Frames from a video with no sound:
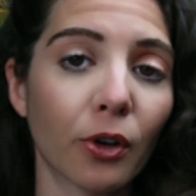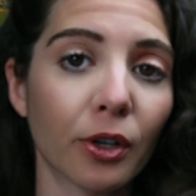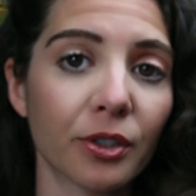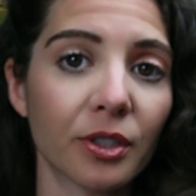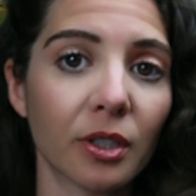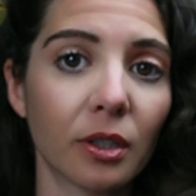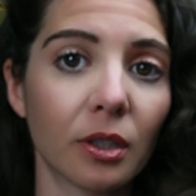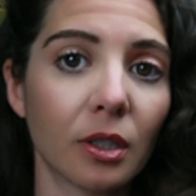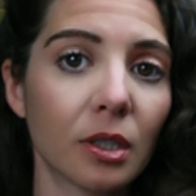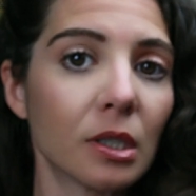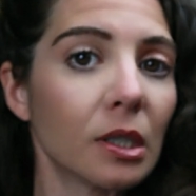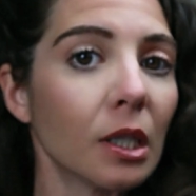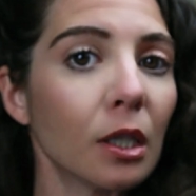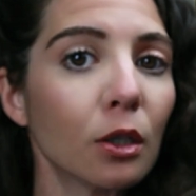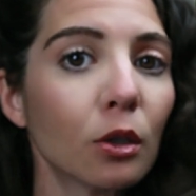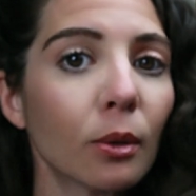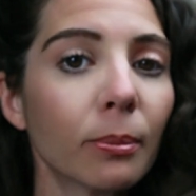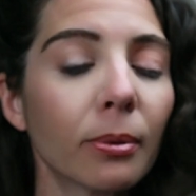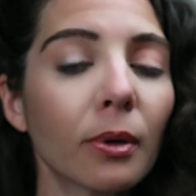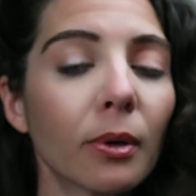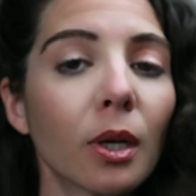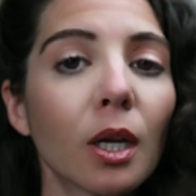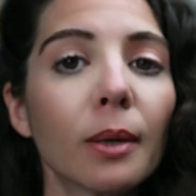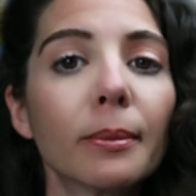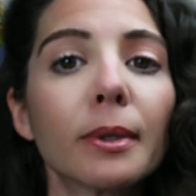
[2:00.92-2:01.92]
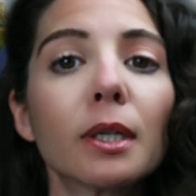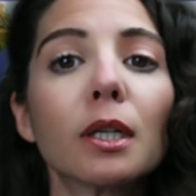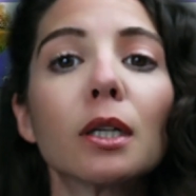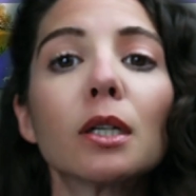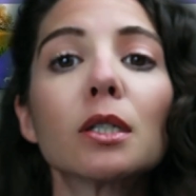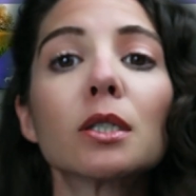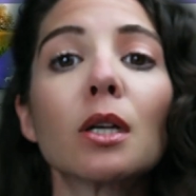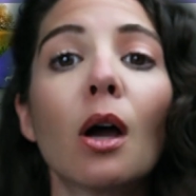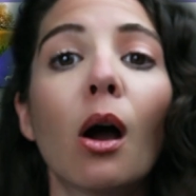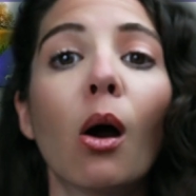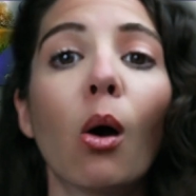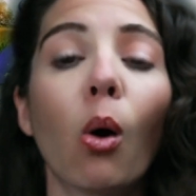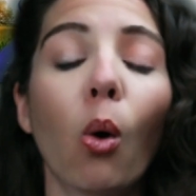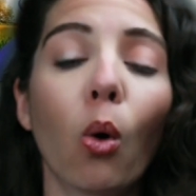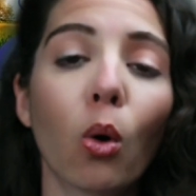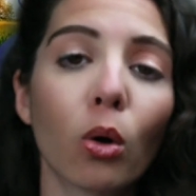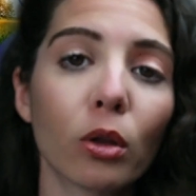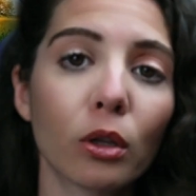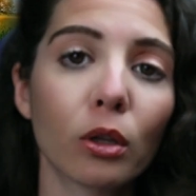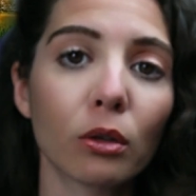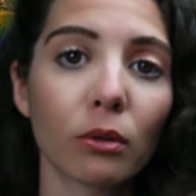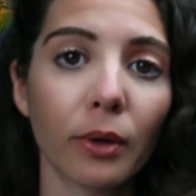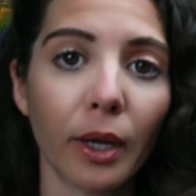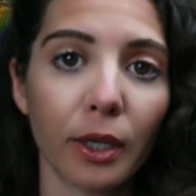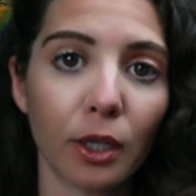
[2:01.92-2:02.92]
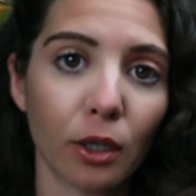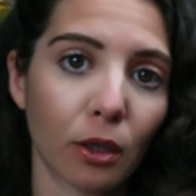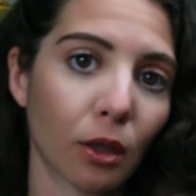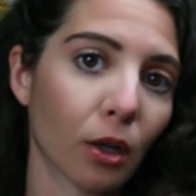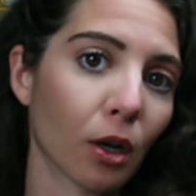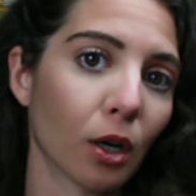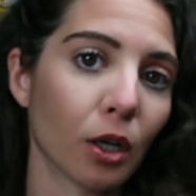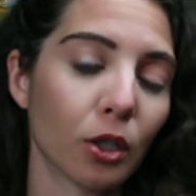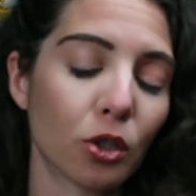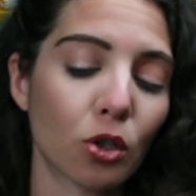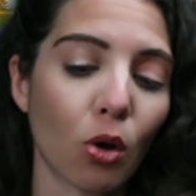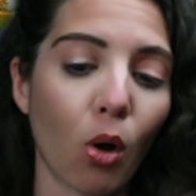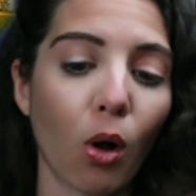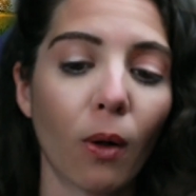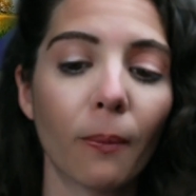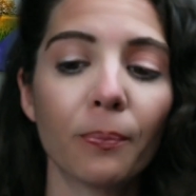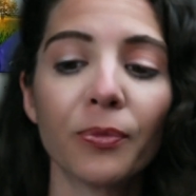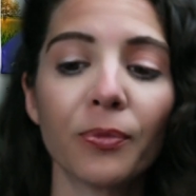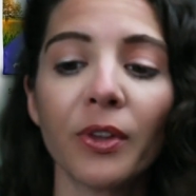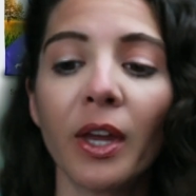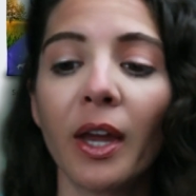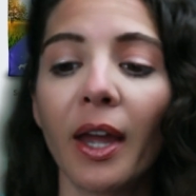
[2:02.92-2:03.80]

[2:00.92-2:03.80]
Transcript: falls in the senior parameters or the regular adult.